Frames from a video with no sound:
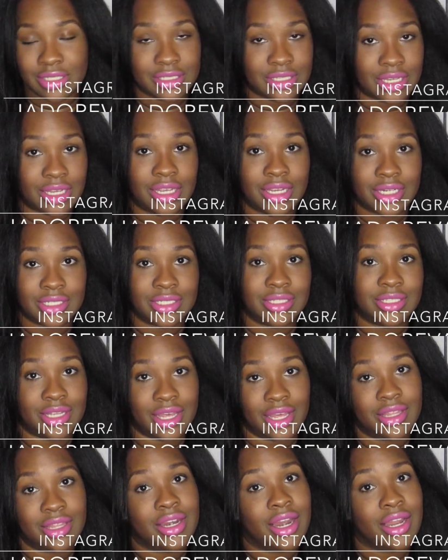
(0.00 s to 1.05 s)
sit here and
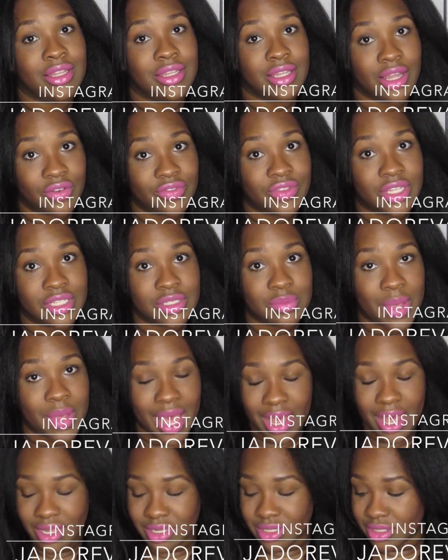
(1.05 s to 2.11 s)
say that I love this
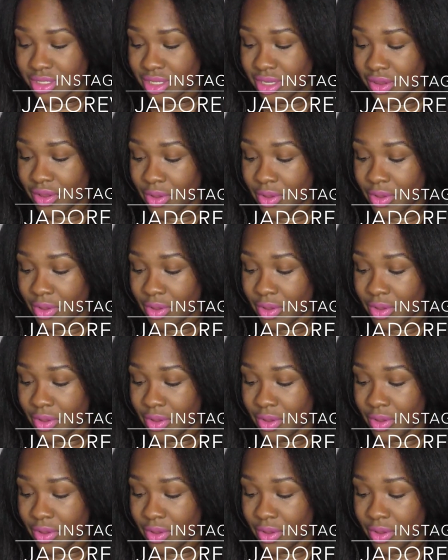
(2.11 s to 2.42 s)
mask.